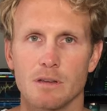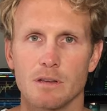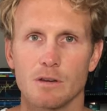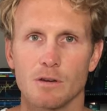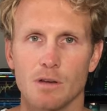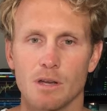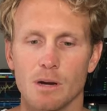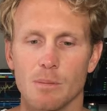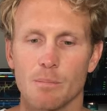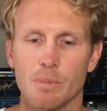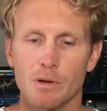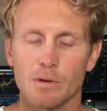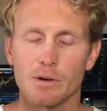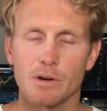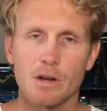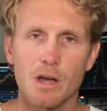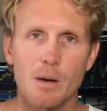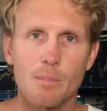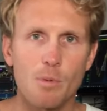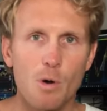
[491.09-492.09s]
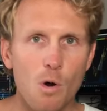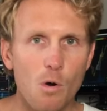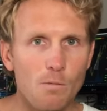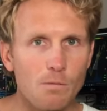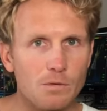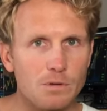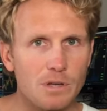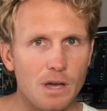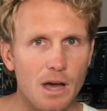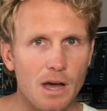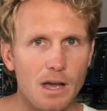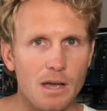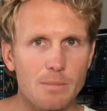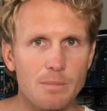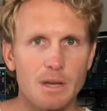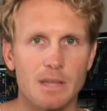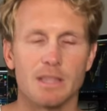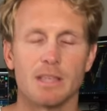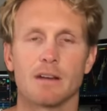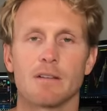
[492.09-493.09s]
You're going to build it up over
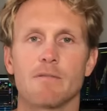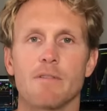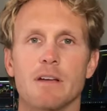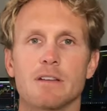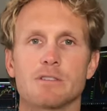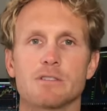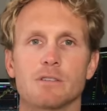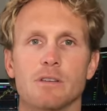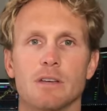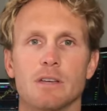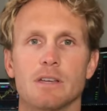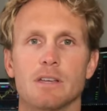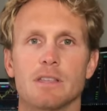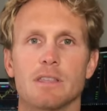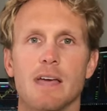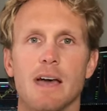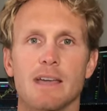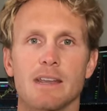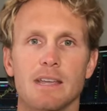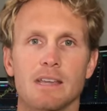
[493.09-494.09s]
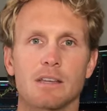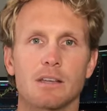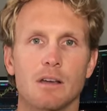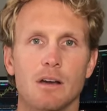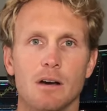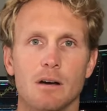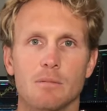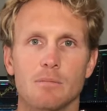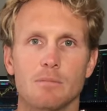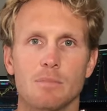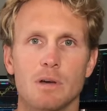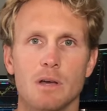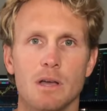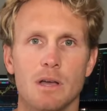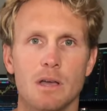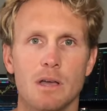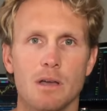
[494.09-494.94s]
time, and then eventually that income,